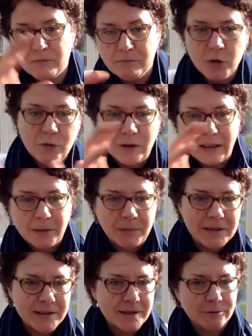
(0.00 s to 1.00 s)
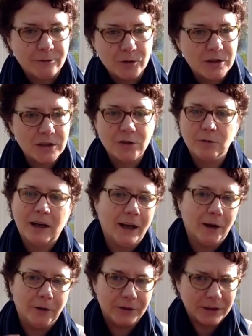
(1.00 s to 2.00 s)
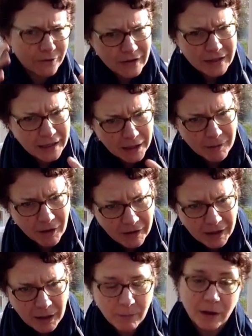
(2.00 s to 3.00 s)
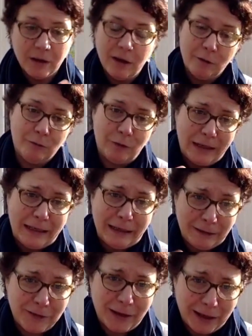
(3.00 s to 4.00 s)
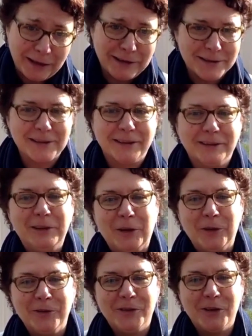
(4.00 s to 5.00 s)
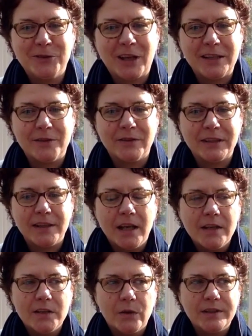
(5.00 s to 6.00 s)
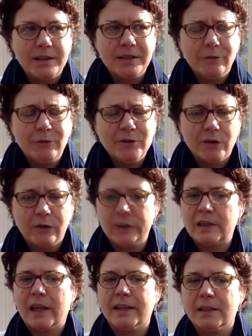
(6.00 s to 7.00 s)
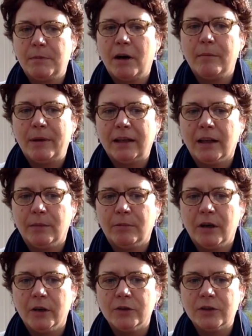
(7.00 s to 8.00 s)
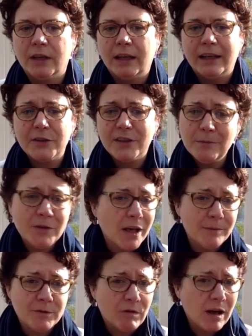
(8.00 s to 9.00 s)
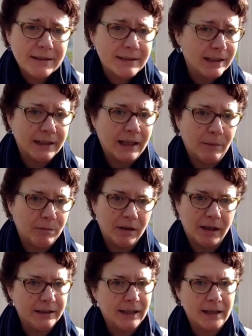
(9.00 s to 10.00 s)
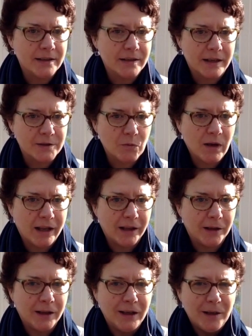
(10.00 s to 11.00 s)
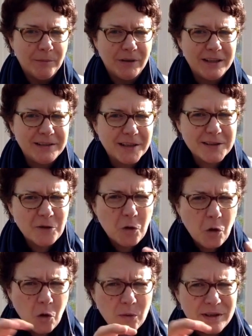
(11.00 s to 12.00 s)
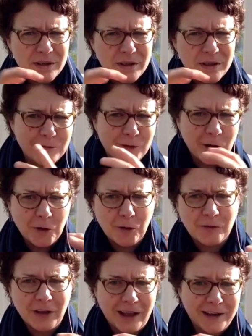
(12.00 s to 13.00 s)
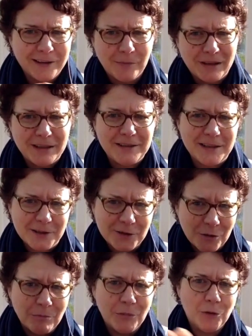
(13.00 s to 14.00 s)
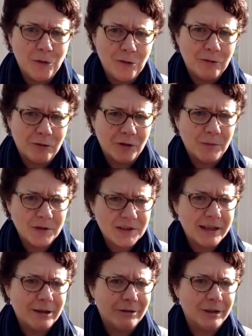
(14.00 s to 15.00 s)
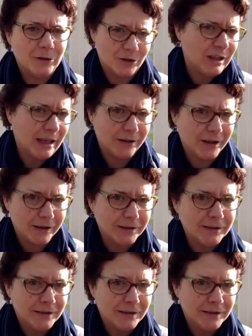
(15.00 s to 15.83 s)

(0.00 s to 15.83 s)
moving the pieces of footage around and thinking about him and feeling things and, those kinds of things. So it's a different sort of experimental approach. Now, sometimes writing can happen like that as well, but it doesn't always involve that ability to move the material together.